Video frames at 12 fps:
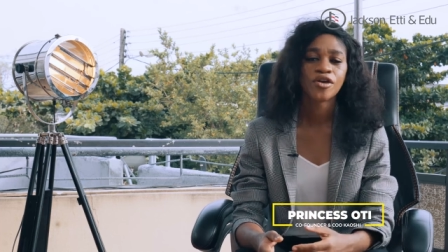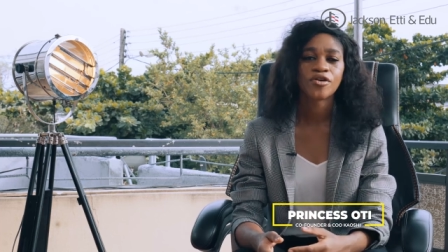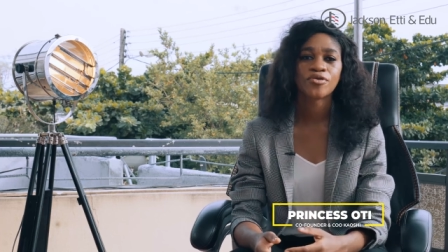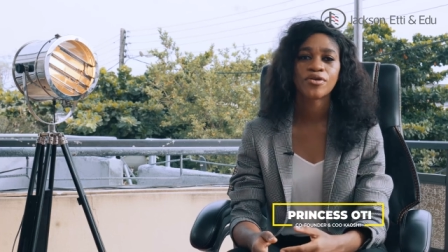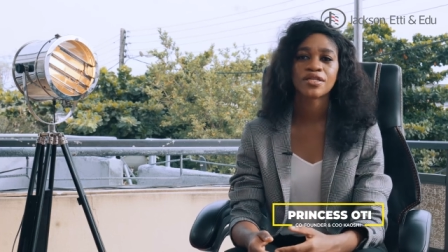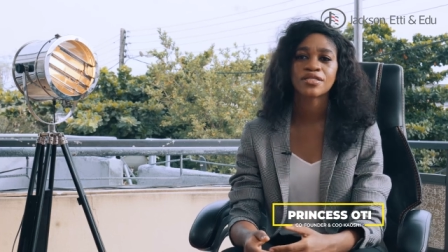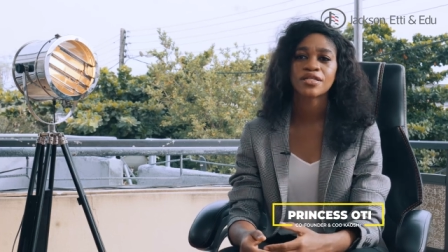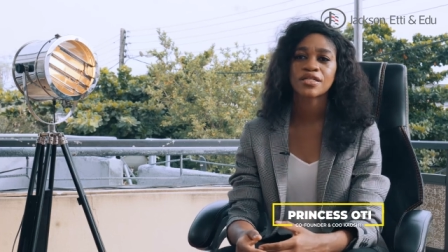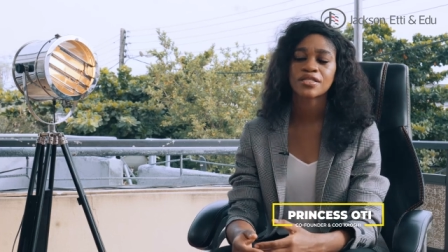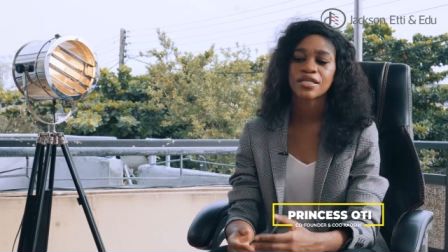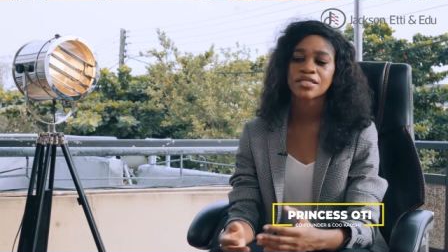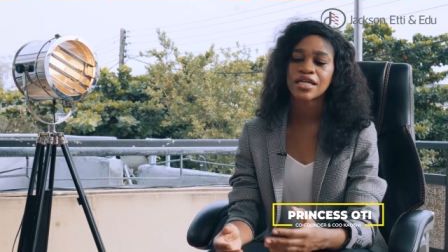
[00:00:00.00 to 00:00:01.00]

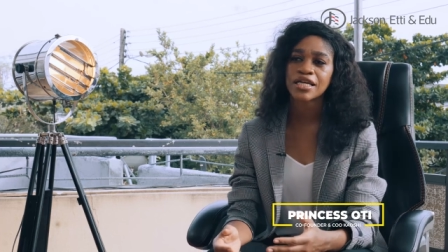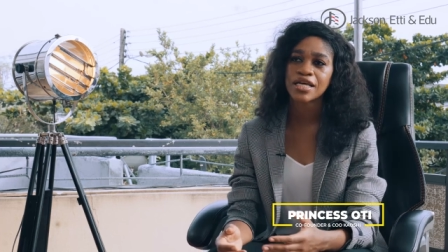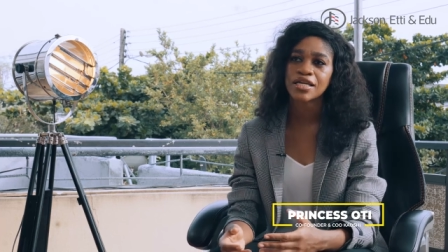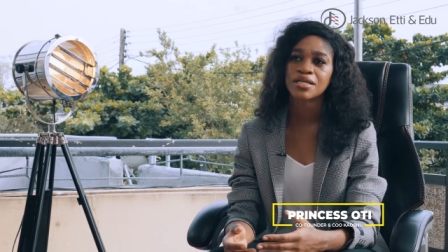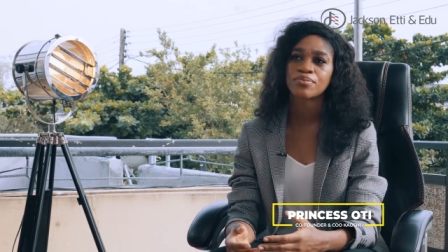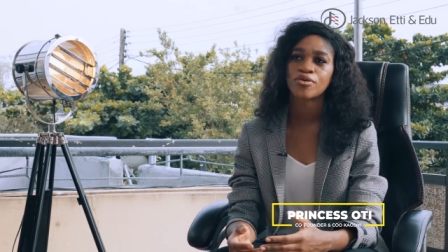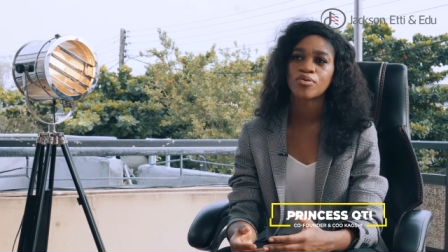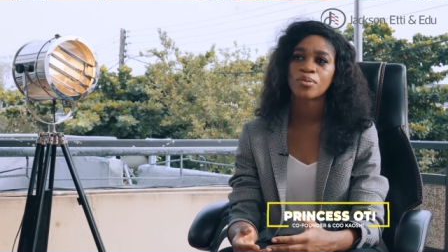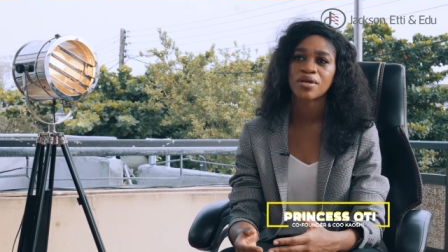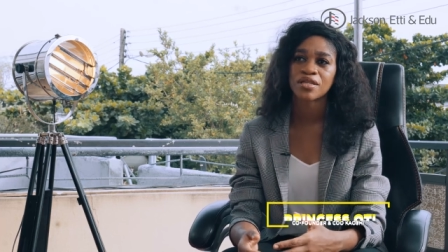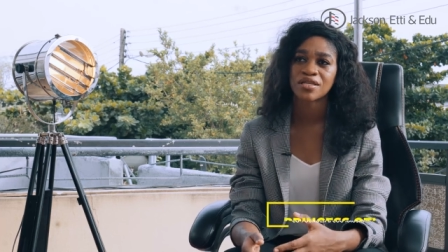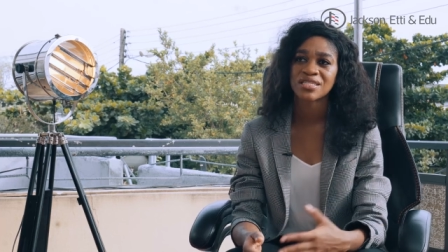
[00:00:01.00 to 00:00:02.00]
There's clearly more
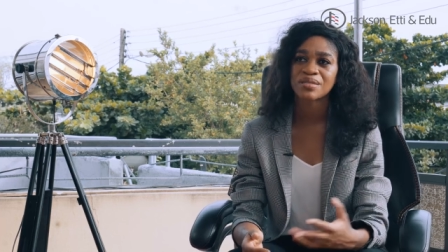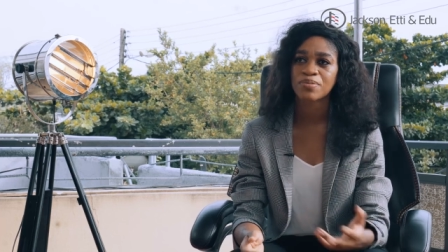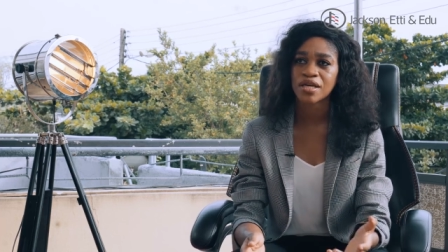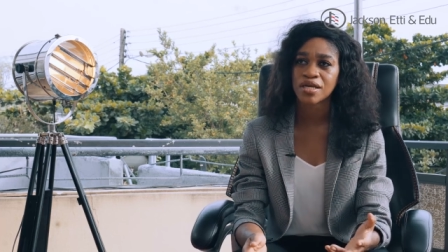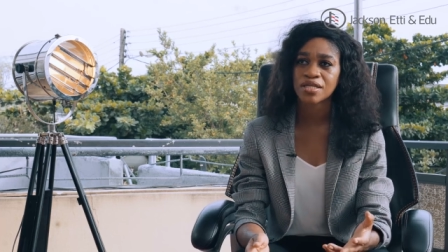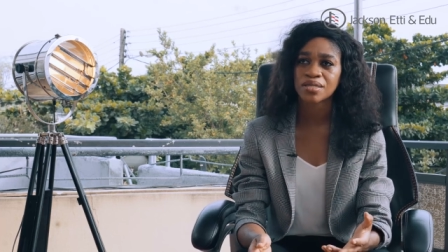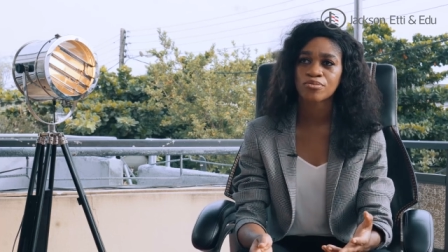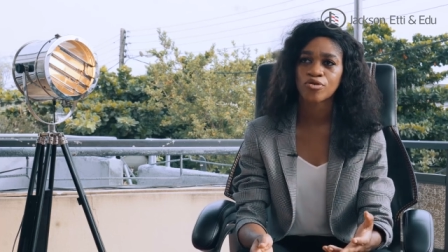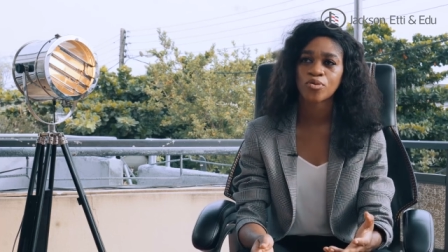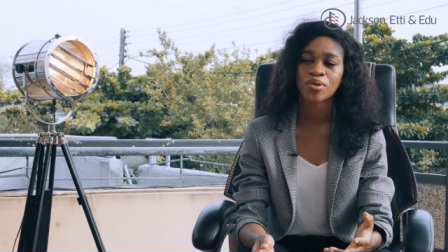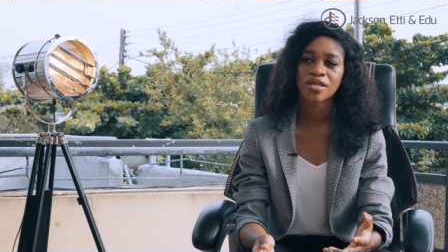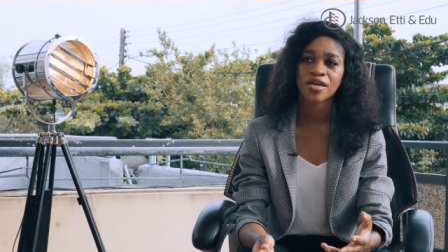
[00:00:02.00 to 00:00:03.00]
women in the space, more
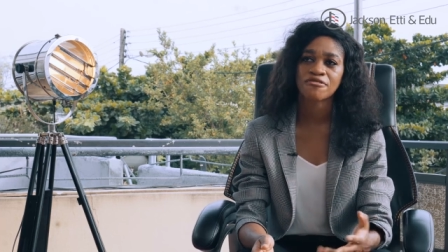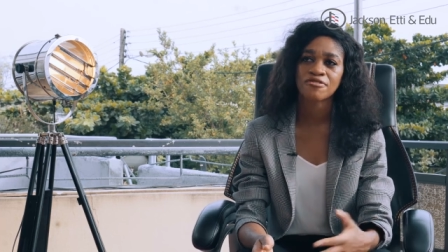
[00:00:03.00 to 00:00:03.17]
women are in